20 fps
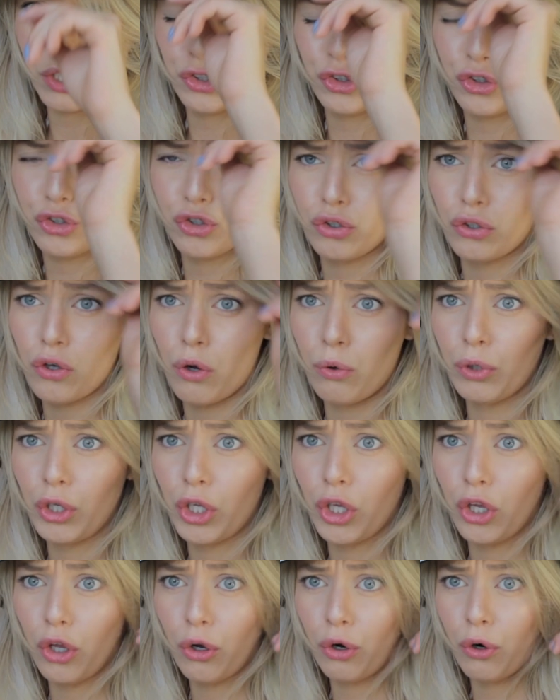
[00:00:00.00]
It's so
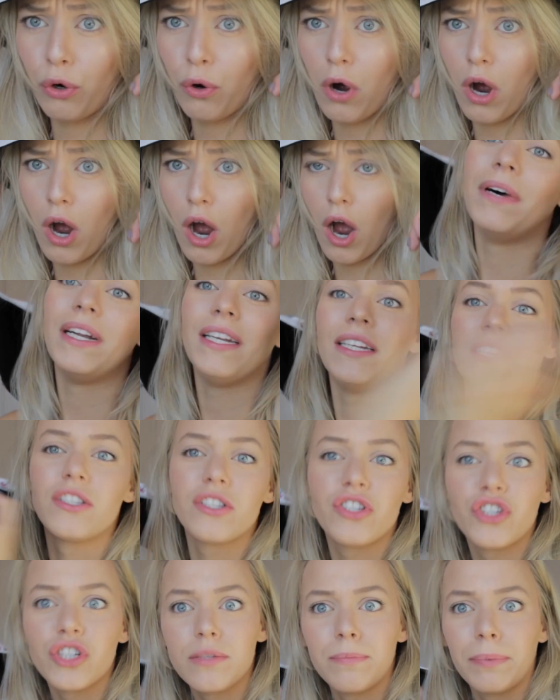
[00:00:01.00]
cute, but
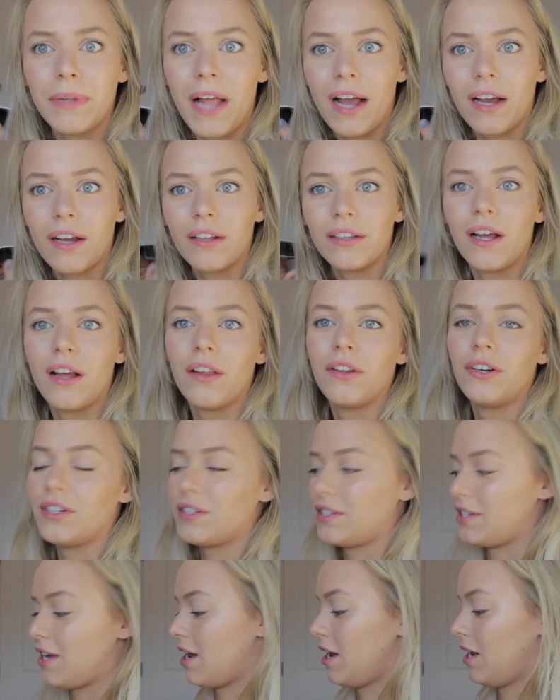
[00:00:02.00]
it's just black on the other
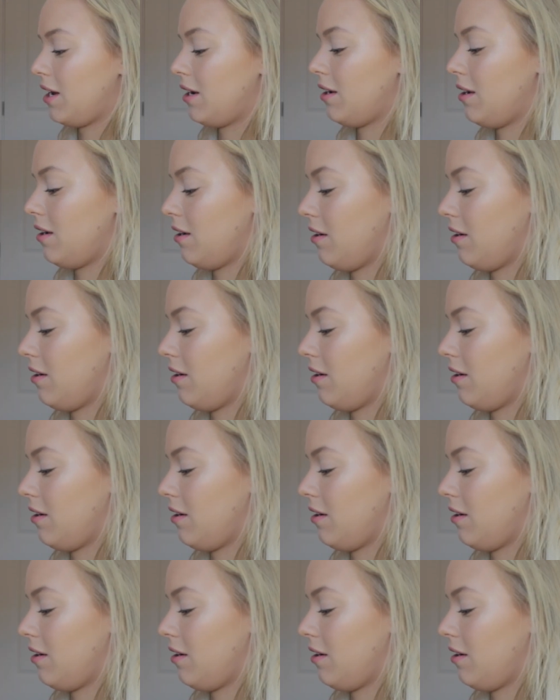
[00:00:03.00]
side.